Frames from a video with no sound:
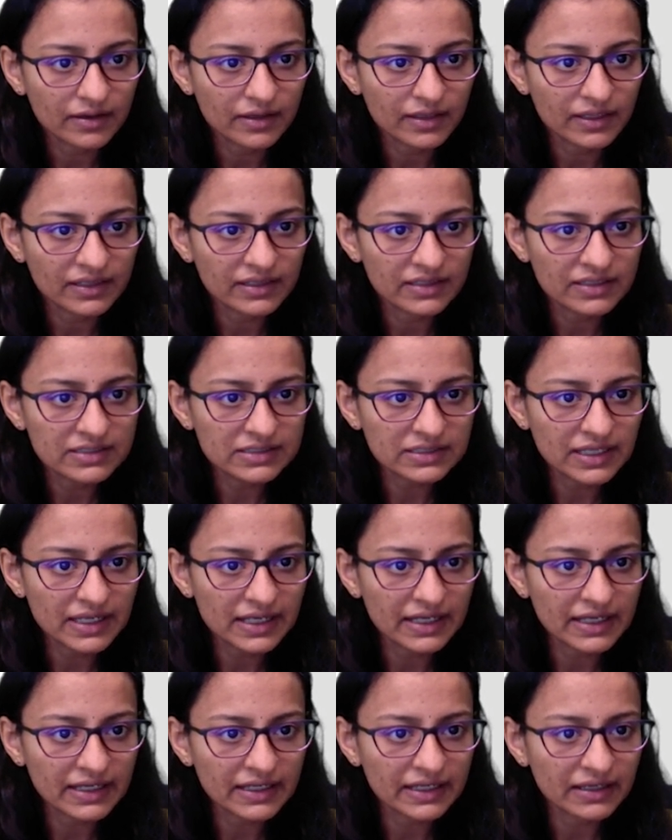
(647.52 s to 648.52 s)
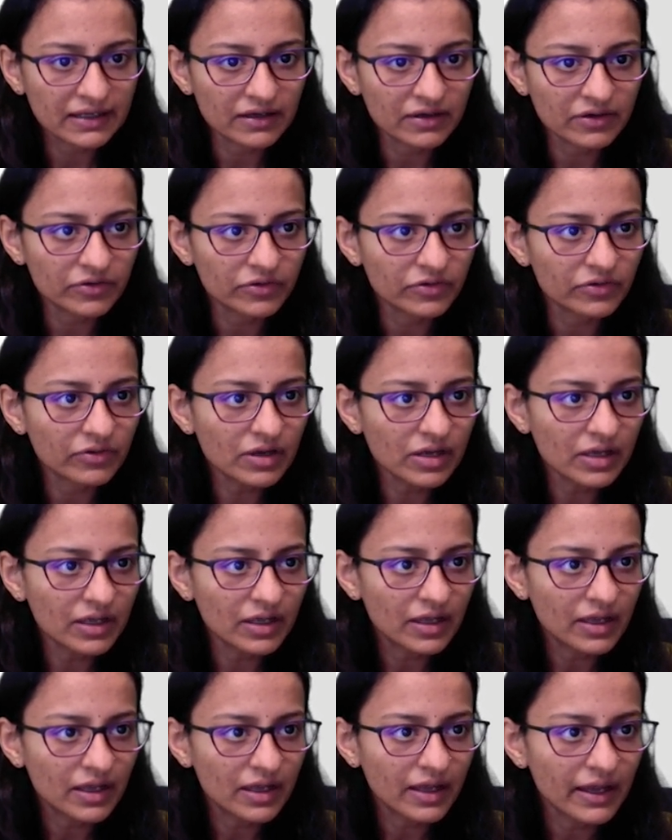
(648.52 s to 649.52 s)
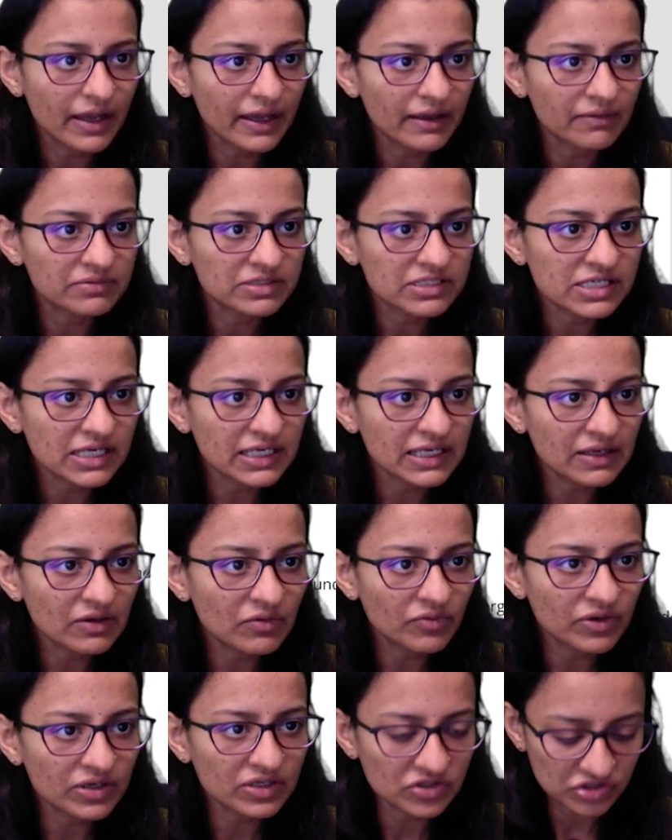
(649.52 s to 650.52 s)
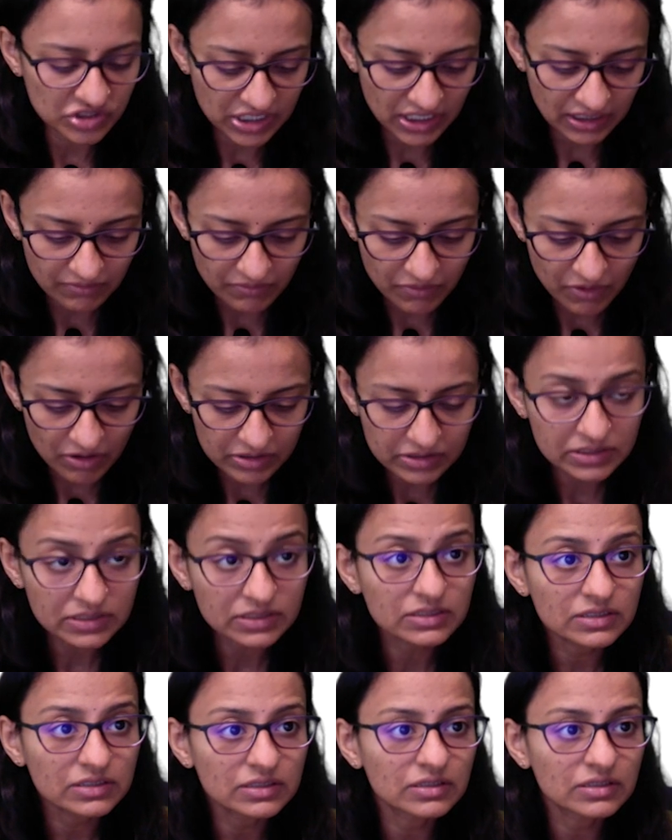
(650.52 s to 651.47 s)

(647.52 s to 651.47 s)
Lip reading: In this gallery control, I'm taking one checkbox,